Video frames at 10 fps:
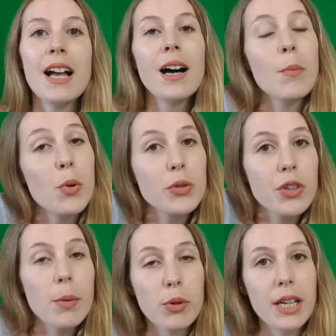I'm
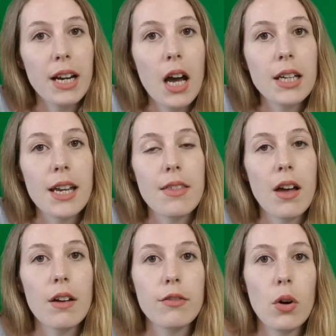also pretty lucky
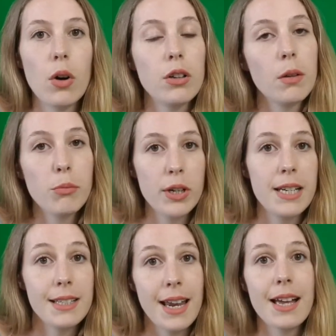that I've got pretty
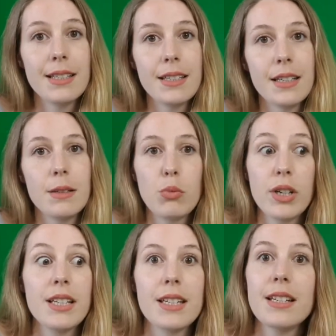standard,
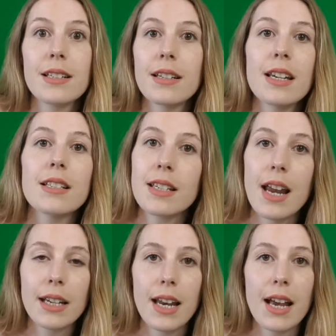pretty decent
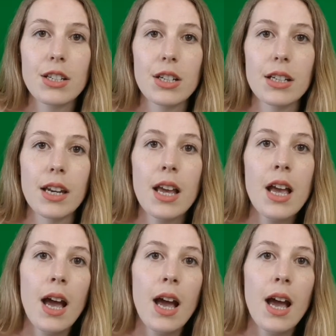internet connection.